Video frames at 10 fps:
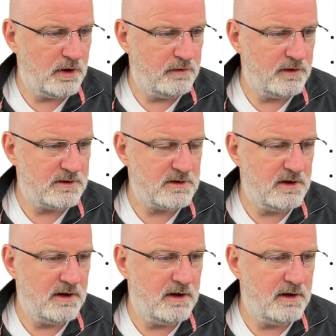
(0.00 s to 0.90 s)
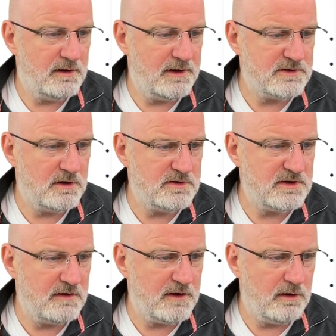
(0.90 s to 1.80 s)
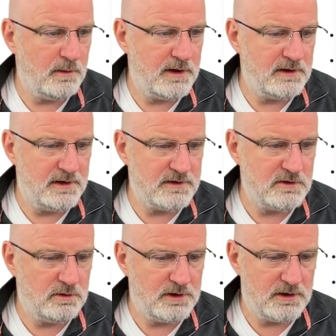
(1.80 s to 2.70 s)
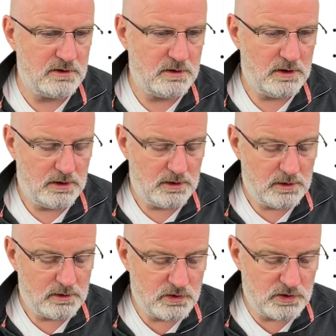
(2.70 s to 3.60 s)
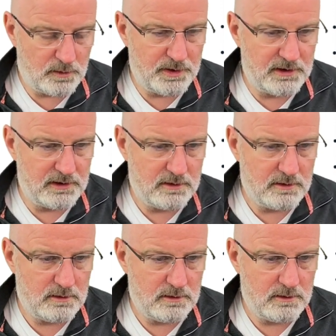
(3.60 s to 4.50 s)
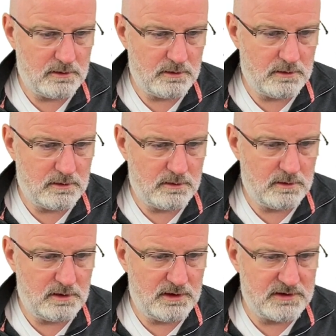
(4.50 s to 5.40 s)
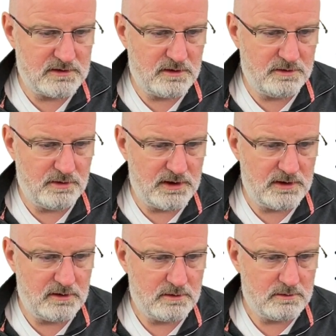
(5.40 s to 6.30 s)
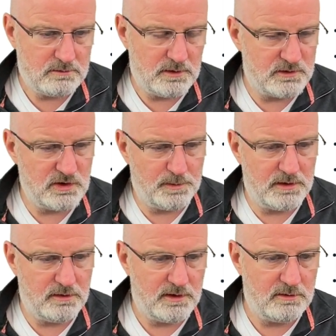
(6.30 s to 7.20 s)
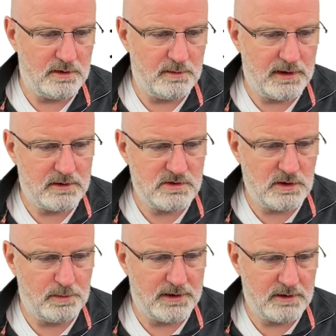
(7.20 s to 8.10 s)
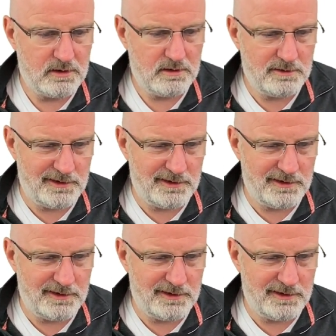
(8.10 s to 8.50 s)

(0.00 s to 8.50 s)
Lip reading: Perfect, and let's go save that away, and let's call it shopping list 3, or shopping 3, don't really matter. Shoppling.